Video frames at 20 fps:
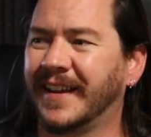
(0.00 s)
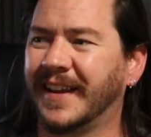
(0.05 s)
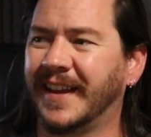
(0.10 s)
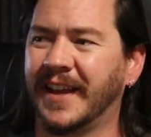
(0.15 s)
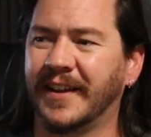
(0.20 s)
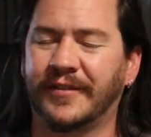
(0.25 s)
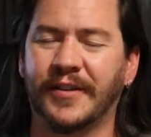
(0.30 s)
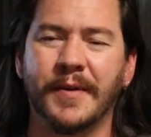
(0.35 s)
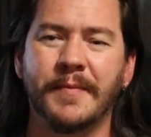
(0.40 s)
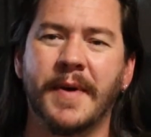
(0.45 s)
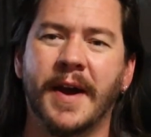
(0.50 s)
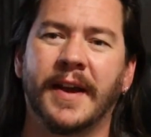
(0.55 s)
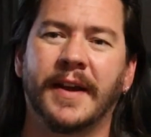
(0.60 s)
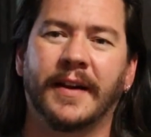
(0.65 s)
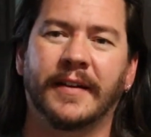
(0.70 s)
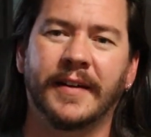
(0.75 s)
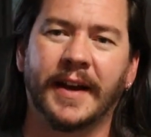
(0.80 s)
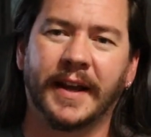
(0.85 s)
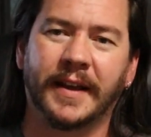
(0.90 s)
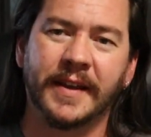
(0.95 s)
if I
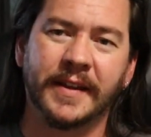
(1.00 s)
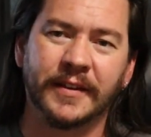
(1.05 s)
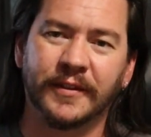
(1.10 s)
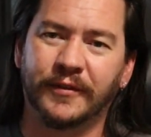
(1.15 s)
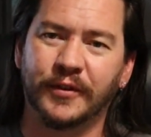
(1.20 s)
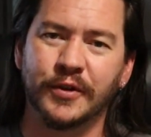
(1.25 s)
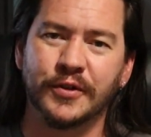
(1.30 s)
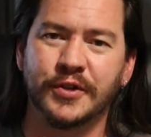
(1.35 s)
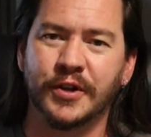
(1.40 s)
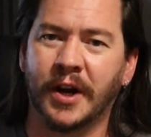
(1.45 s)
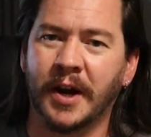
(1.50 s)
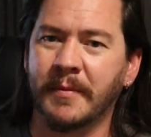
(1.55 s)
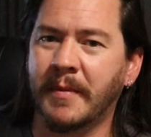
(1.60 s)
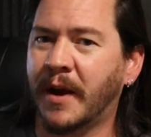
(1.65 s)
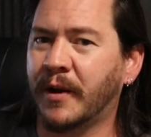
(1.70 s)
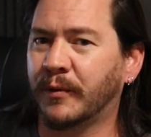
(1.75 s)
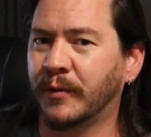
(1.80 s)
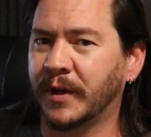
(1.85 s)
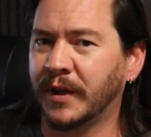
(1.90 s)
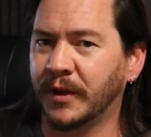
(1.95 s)
might, like in the future, I
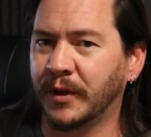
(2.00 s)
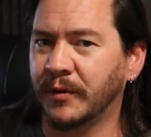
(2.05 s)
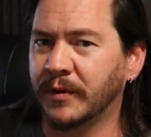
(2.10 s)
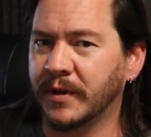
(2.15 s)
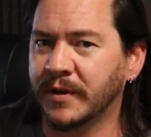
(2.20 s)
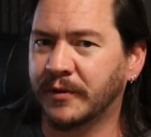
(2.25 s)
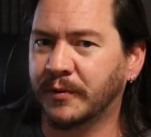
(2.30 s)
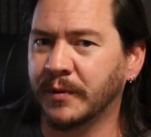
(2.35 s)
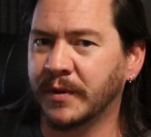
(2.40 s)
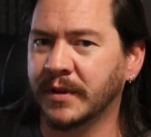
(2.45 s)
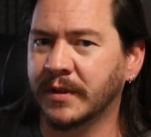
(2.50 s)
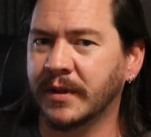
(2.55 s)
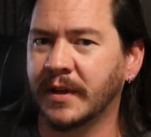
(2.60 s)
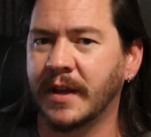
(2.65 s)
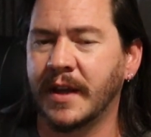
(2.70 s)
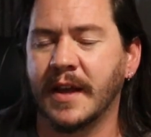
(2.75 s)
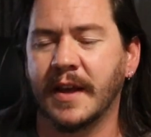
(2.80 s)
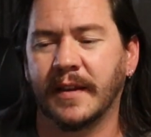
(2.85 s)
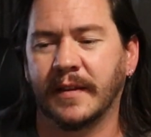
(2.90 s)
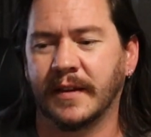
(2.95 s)
might redo this one.
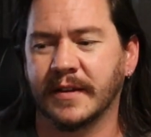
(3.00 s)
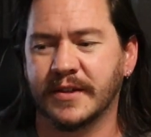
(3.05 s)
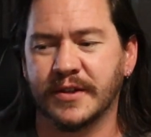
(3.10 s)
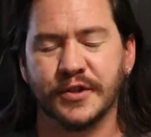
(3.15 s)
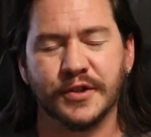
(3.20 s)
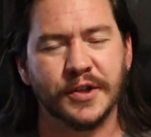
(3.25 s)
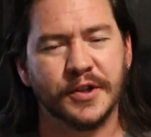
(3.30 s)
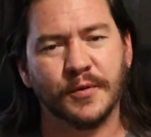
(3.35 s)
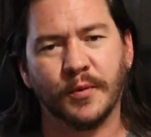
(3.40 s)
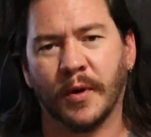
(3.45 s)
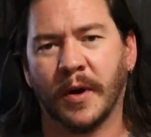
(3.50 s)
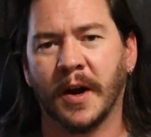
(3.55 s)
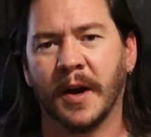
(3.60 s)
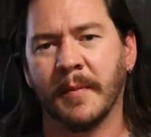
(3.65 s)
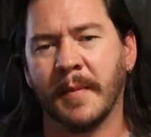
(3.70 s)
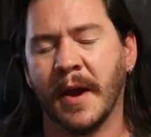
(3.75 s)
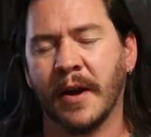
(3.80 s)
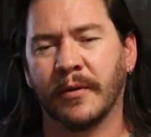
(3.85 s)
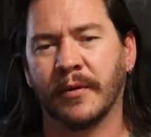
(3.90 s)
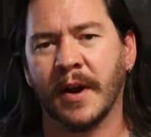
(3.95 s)
This is just where
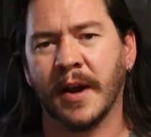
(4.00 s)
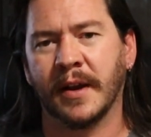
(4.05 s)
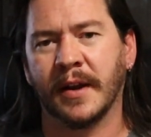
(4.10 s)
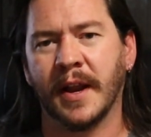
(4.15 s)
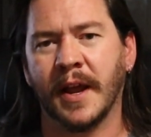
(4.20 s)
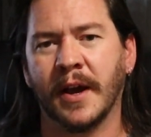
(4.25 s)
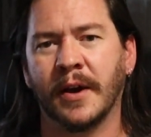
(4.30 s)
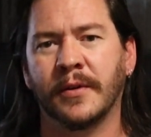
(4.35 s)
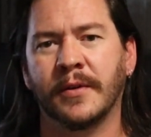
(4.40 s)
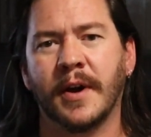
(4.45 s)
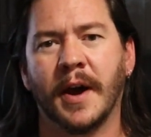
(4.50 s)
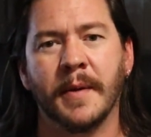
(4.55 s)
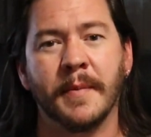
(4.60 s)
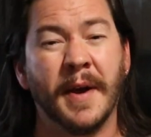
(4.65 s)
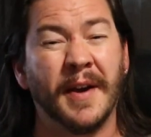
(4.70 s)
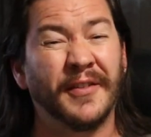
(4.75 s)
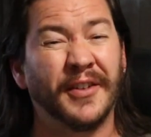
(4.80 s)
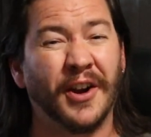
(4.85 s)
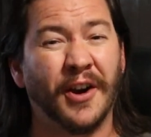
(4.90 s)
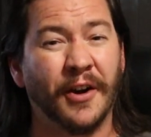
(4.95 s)
I'm at right now. I'm
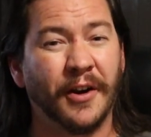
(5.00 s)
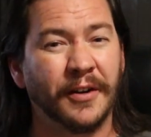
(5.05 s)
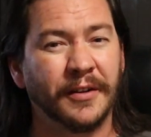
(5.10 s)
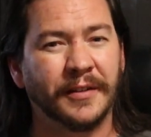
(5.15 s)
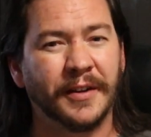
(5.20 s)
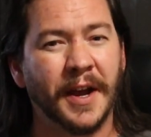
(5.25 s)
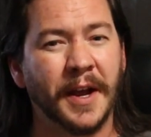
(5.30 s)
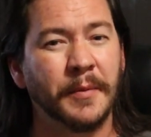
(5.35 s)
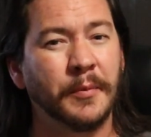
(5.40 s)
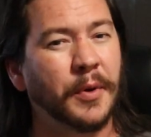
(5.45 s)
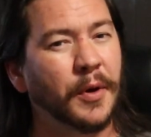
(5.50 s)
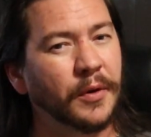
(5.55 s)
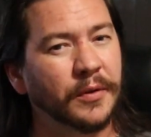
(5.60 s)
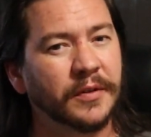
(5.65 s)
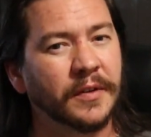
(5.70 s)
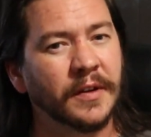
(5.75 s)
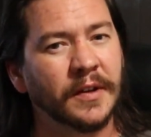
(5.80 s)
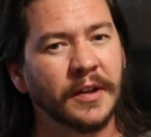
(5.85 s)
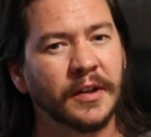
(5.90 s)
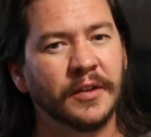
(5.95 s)
having a hard time
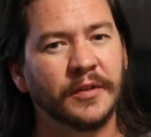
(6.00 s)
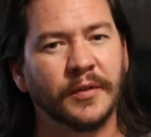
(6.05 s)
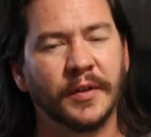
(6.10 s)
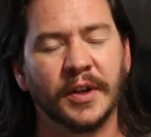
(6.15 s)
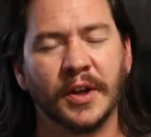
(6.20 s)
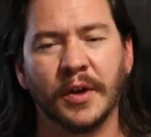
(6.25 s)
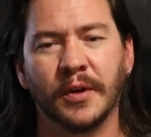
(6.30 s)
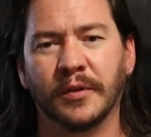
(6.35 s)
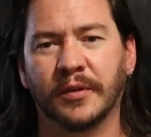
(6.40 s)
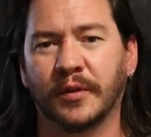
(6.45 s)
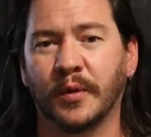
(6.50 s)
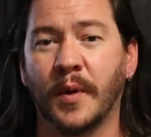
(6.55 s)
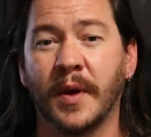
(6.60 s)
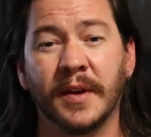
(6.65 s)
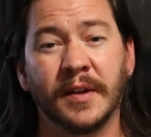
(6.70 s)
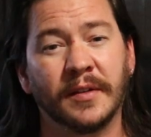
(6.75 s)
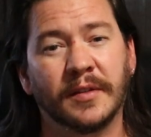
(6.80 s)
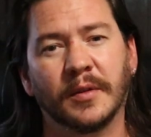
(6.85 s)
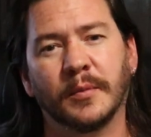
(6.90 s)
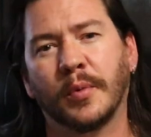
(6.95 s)
posting these videos, so
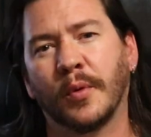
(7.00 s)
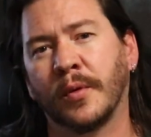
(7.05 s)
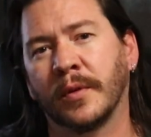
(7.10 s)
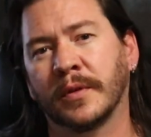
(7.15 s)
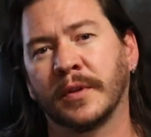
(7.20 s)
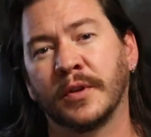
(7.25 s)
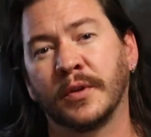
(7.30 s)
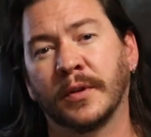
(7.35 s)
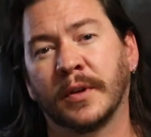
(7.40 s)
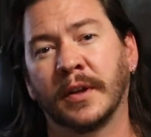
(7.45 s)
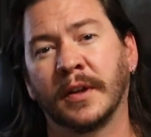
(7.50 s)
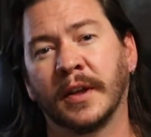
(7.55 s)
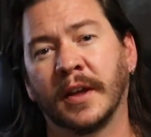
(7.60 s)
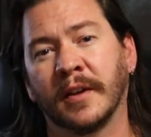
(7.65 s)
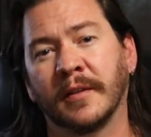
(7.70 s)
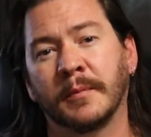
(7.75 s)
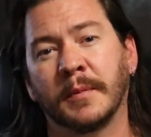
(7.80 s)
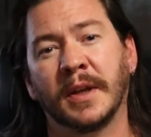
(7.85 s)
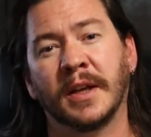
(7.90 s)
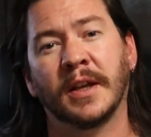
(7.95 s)
any support that you can
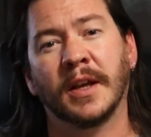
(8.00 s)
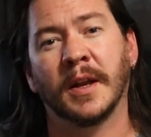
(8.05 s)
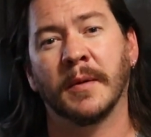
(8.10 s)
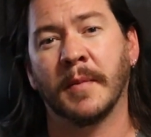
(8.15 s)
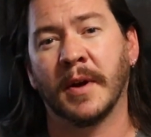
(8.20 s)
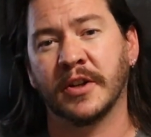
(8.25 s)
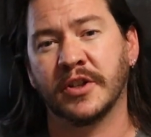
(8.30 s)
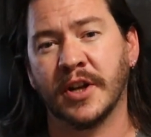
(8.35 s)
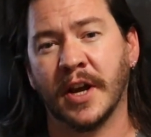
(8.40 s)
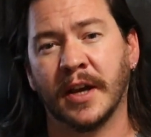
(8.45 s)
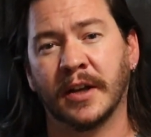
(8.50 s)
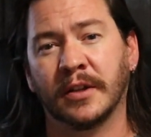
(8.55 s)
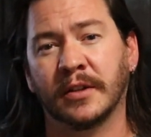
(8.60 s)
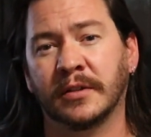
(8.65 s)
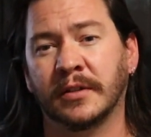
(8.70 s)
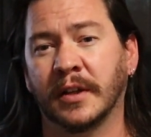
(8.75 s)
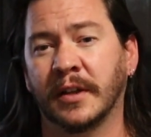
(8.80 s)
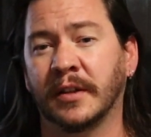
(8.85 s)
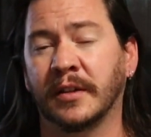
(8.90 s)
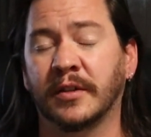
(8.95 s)
give me and my
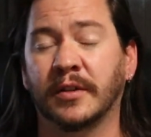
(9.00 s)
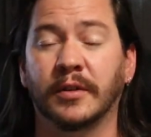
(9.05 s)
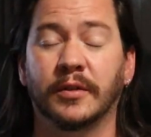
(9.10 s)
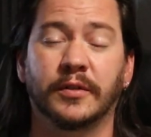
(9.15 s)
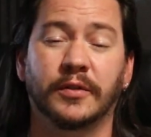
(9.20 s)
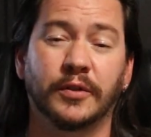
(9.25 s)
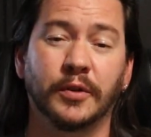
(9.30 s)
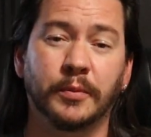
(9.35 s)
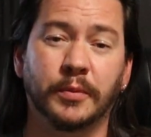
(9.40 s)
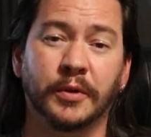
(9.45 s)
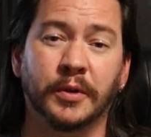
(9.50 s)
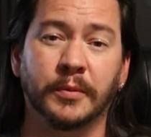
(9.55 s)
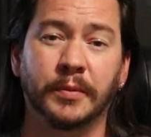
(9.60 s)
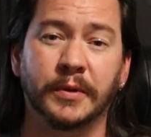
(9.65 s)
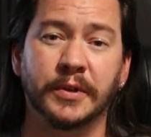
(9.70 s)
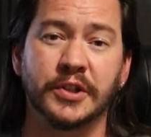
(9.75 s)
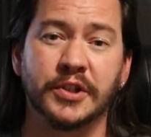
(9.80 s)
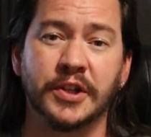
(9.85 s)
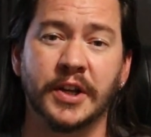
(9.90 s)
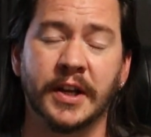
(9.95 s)
channel is super
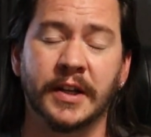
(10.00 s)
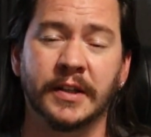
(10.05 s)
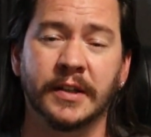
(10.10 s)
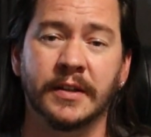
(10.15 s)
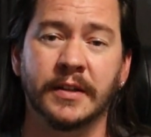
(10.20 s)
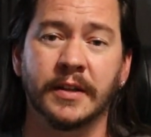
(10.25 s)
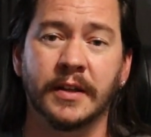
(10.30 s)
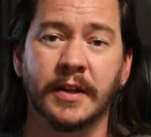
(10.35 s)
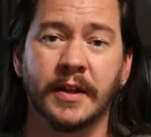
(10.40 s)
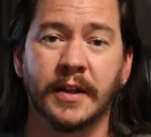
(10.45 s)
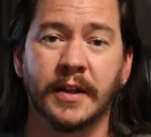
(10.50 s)
appreciated.